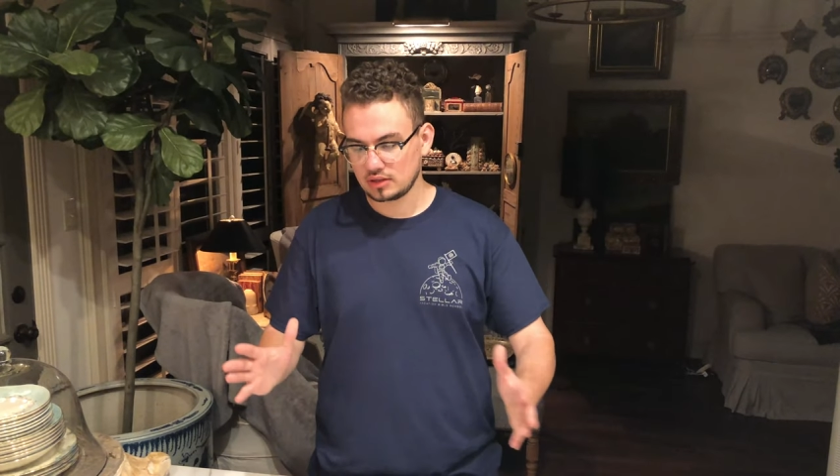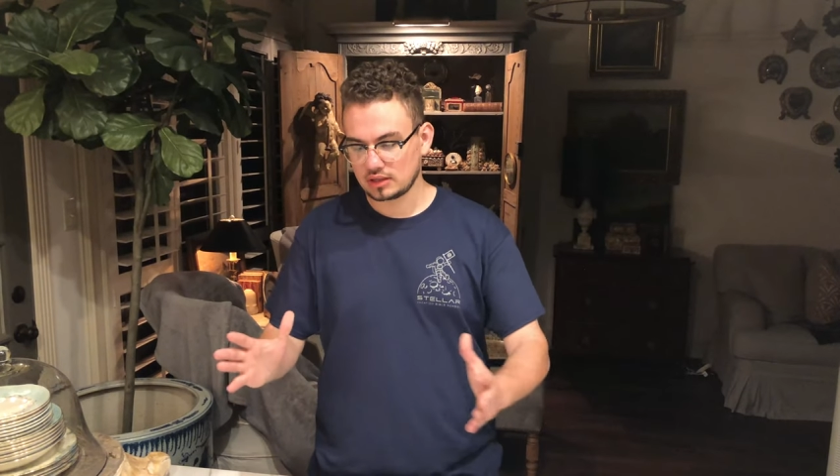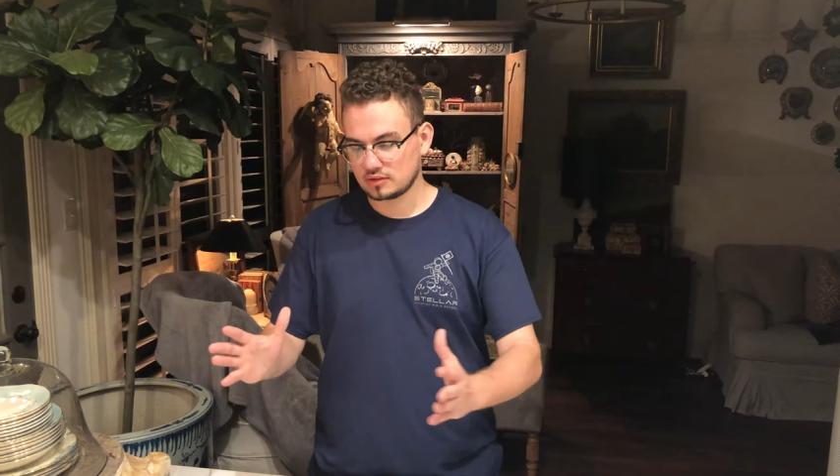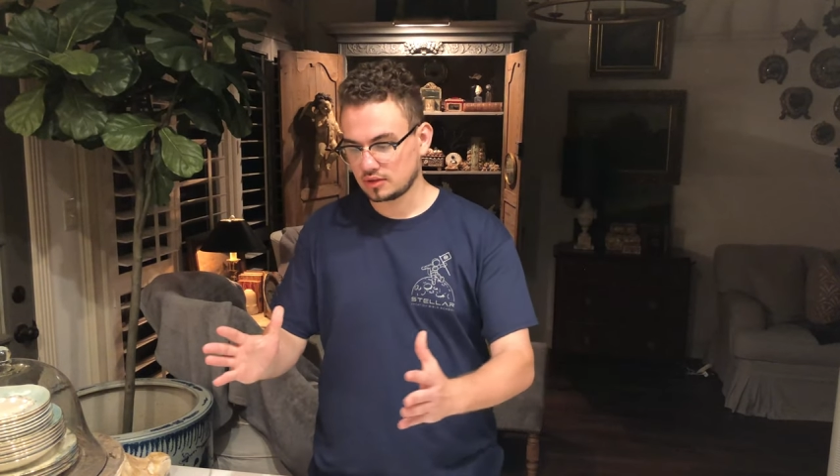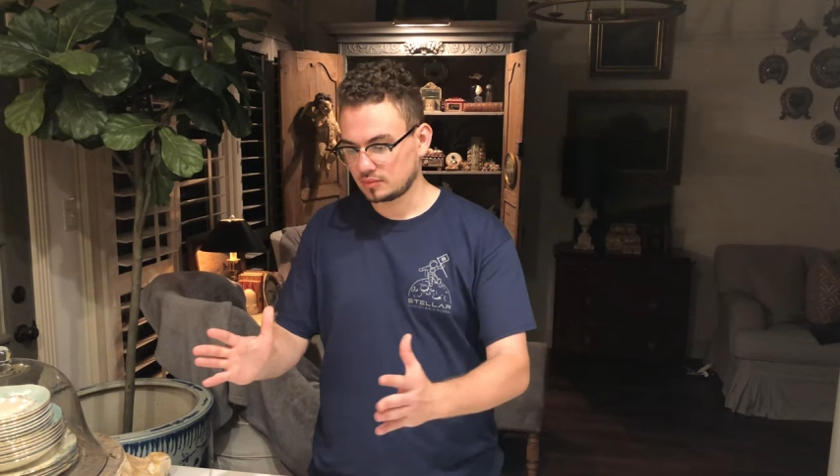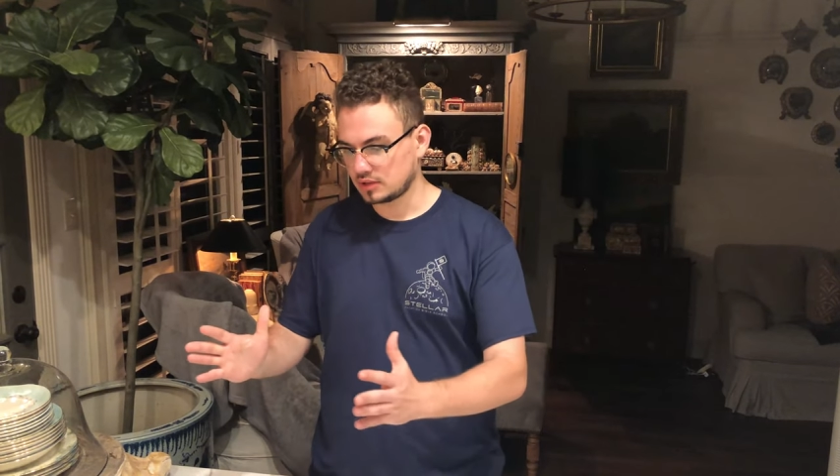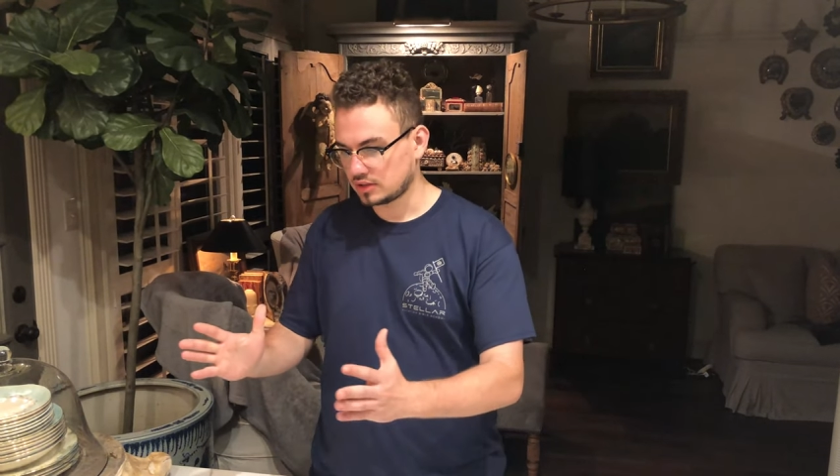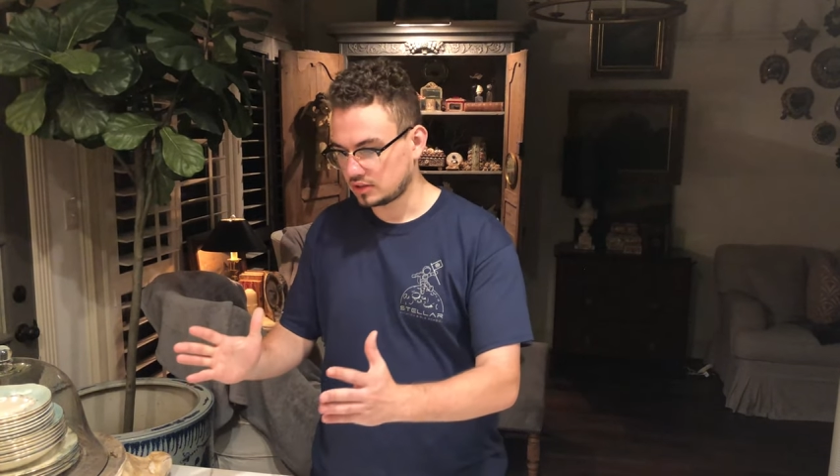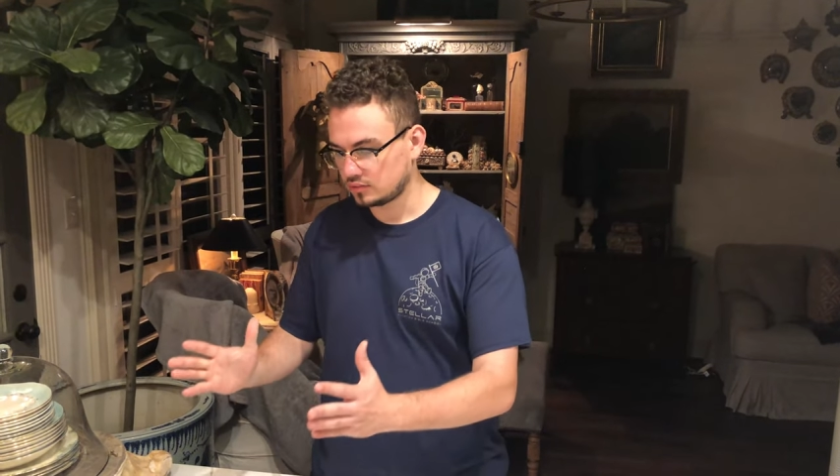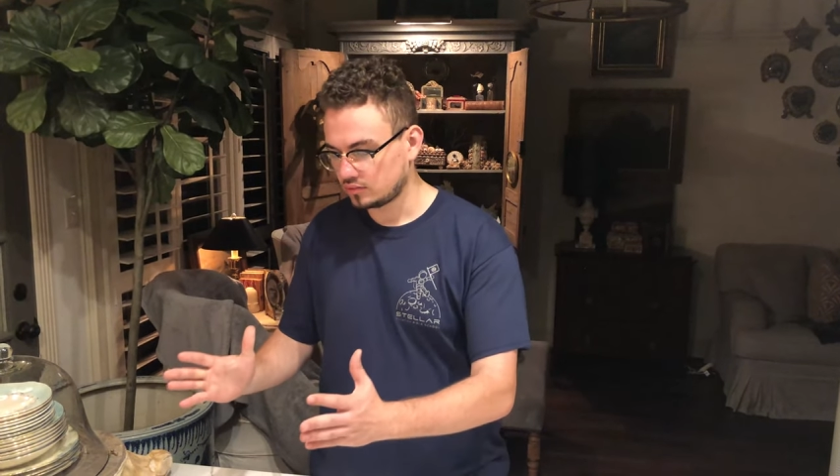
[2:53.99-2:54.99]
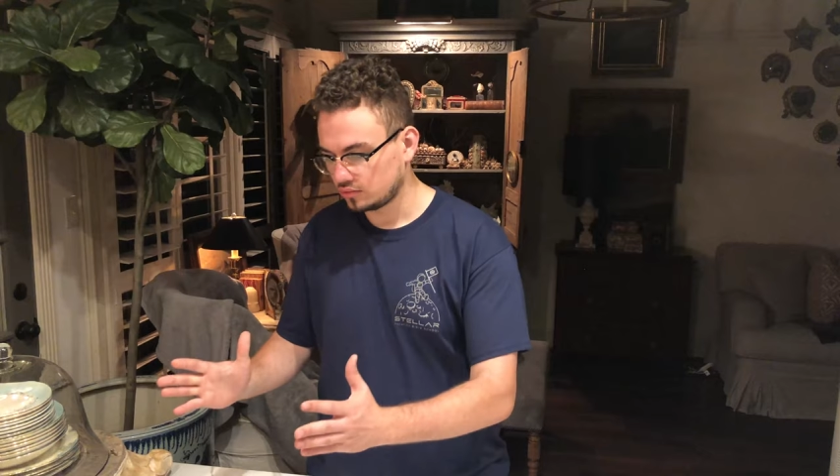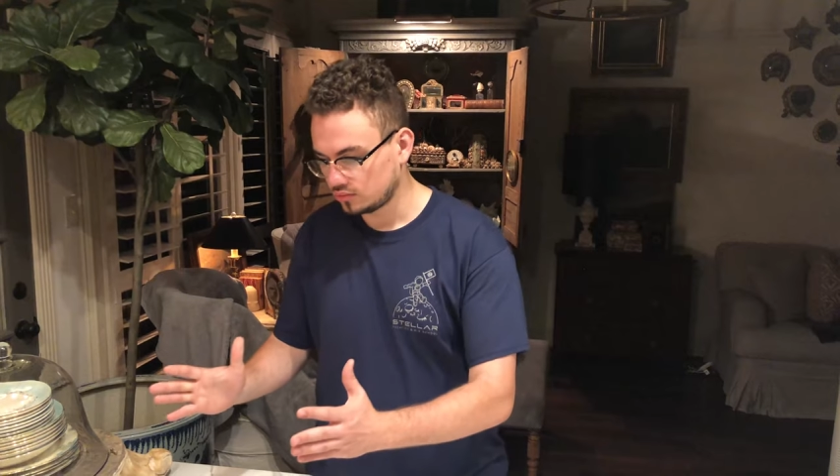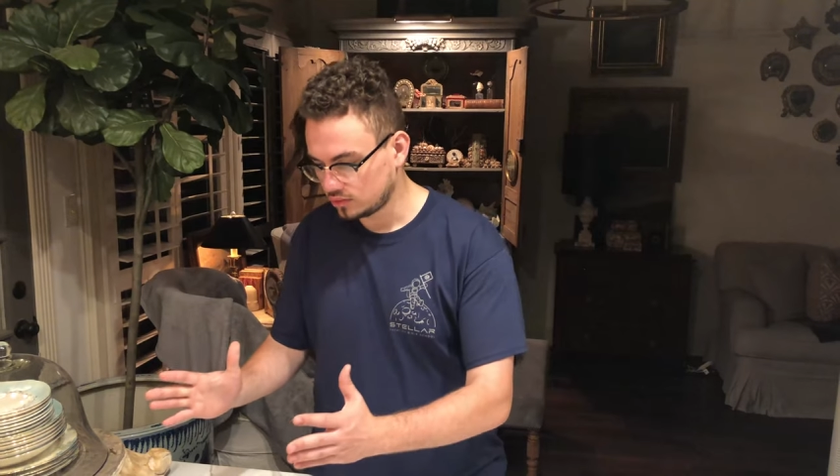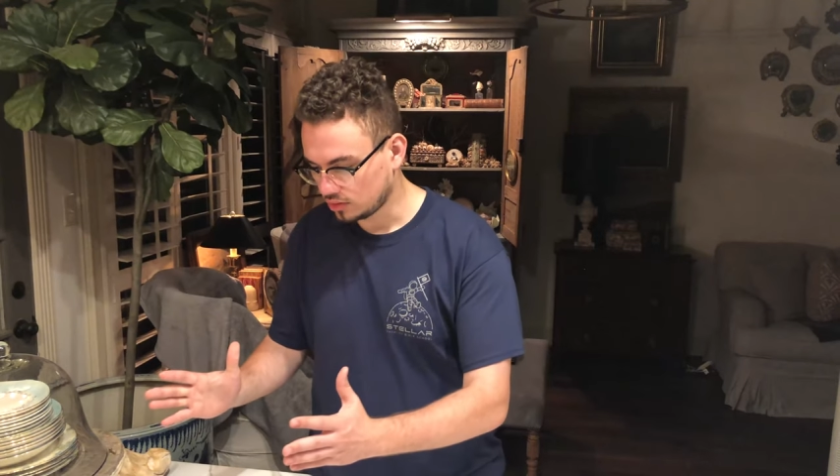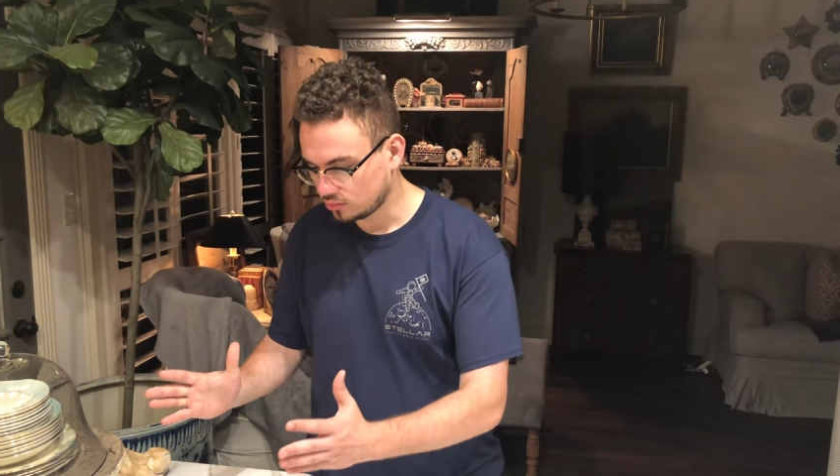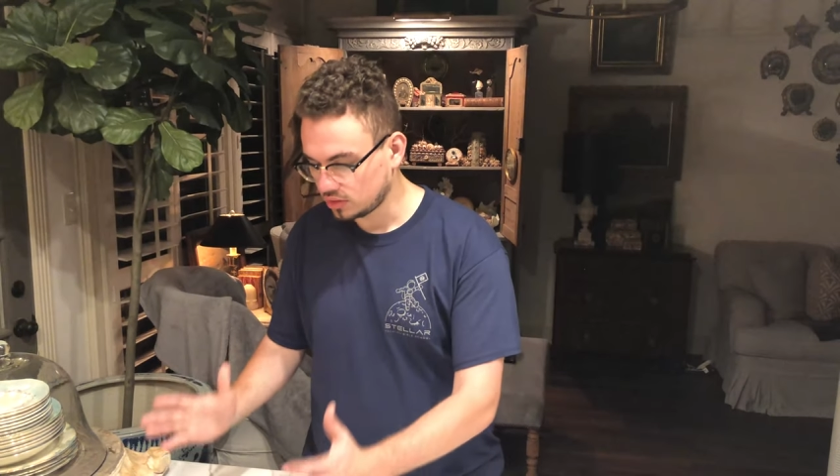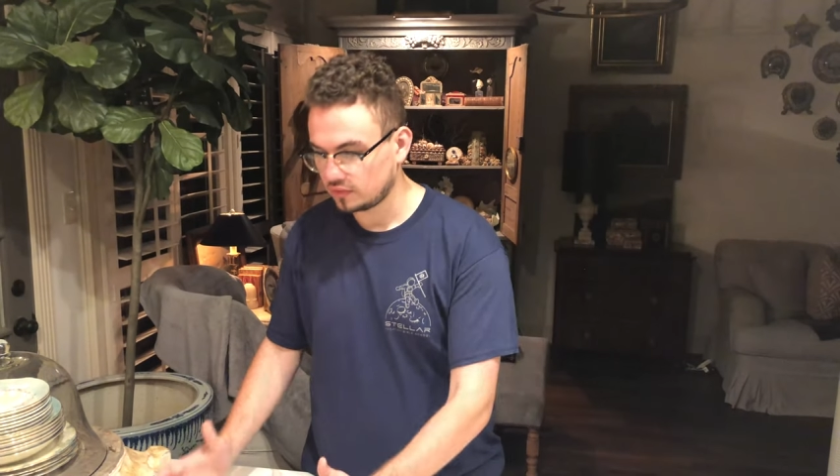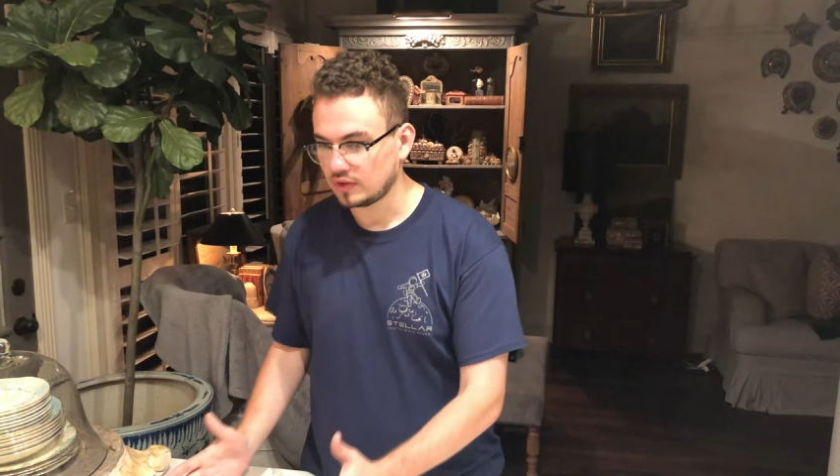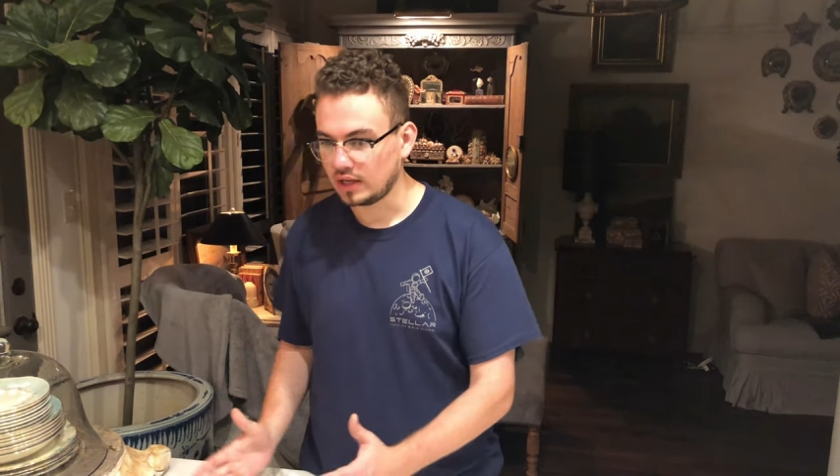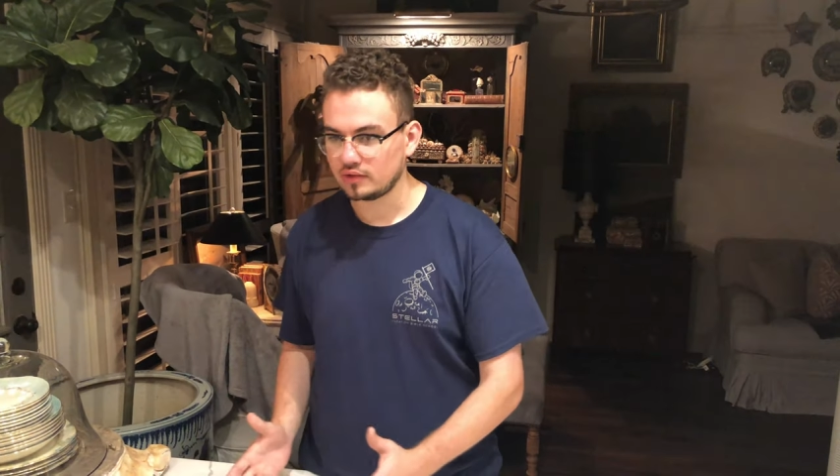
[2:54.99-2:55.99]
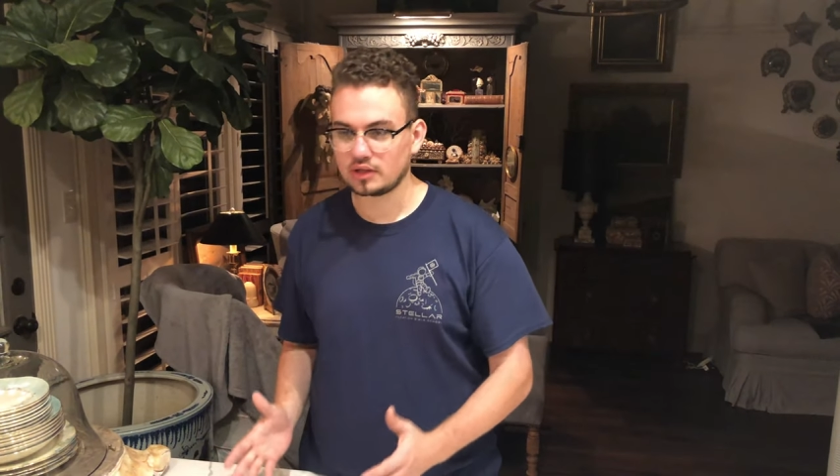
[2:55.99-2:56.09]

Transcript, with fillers: that's something that they you know, really value.